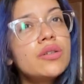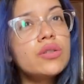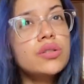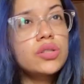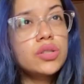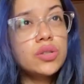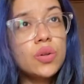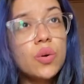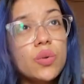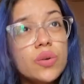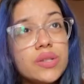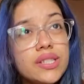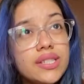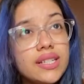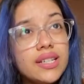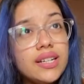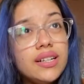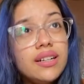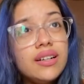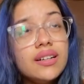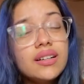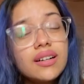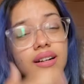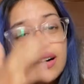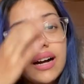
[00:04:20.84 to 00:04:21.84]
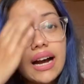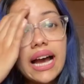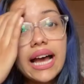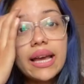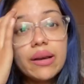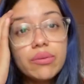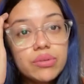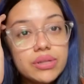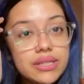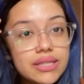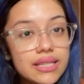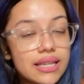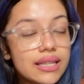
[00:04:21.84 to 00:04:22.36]
to source it,
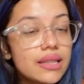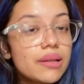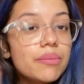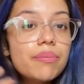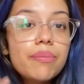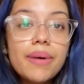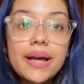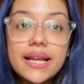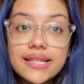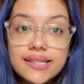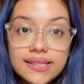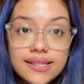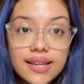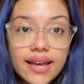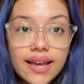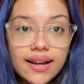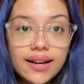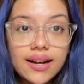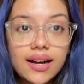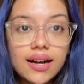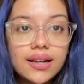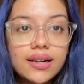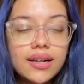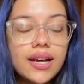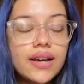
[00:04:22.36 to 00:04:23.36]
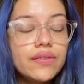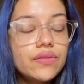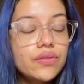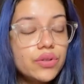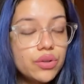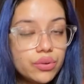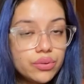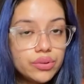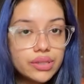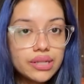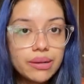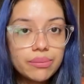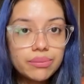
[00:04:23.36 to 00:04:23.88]
I would say the best hair color I've
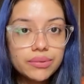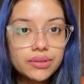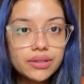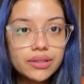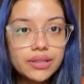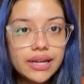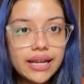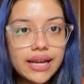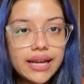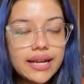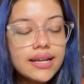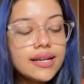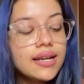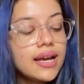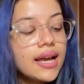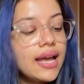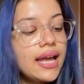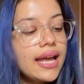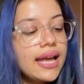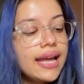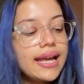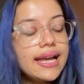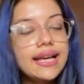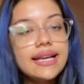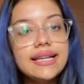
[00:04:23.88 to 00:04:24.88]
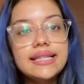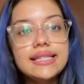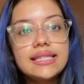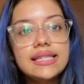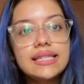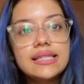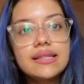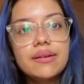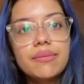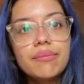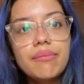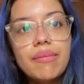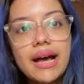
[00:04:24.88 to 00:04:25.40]
used up till date
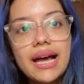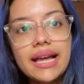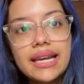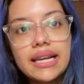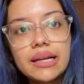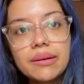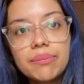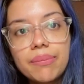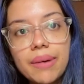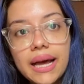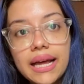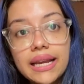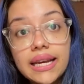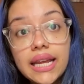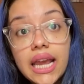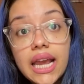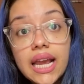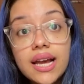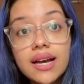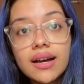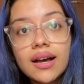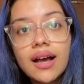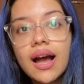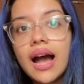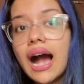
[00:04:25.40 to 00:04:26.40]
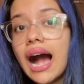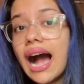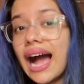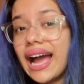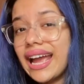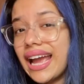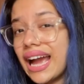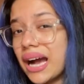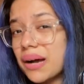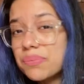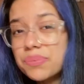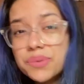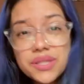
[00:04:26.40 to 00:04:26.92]
is Manic Panic.
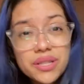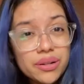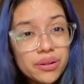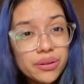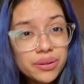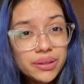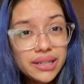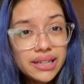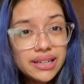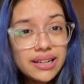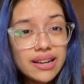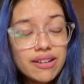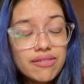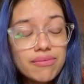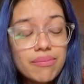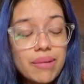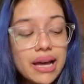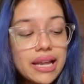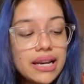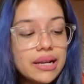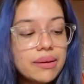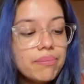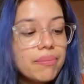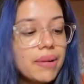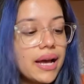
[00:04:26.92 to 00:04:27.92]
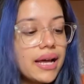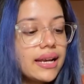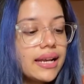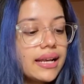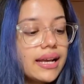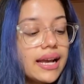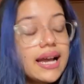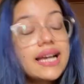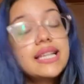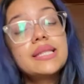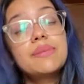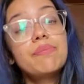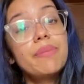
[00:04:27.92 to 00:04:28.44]
I absolutely love Manic
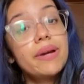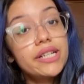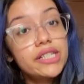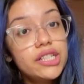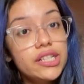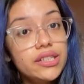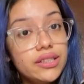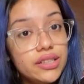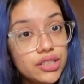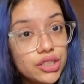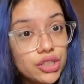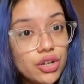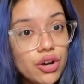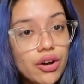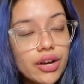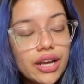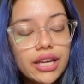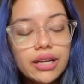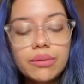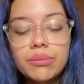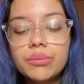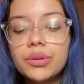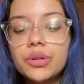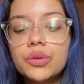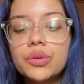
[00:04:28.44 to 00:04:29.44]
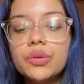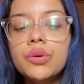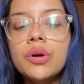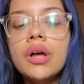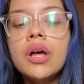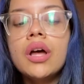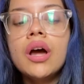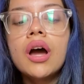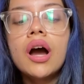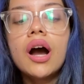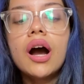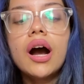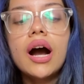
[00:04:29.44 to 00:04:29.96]
Panic, especially the shocking blue.
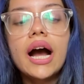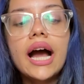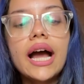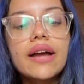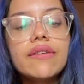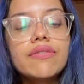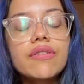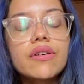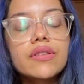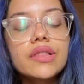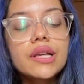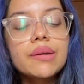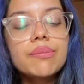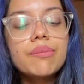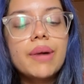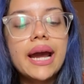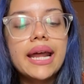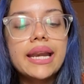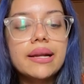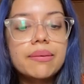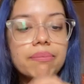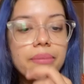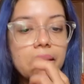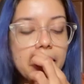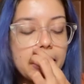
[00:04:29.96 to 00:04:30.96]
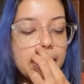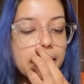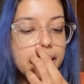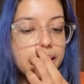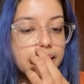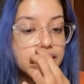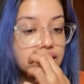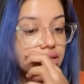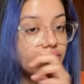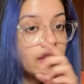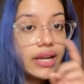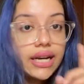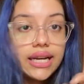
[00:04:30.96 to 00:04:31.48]
Uh, I found that Manic Panic
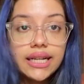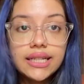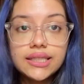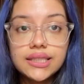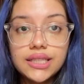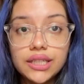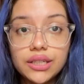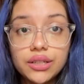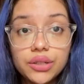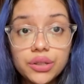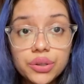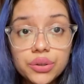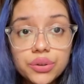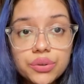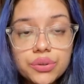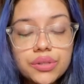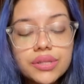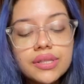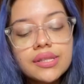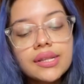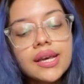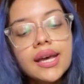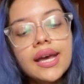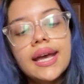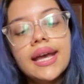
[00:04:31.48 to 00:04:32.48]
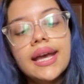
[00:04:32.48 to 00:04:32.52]
is very easy to use.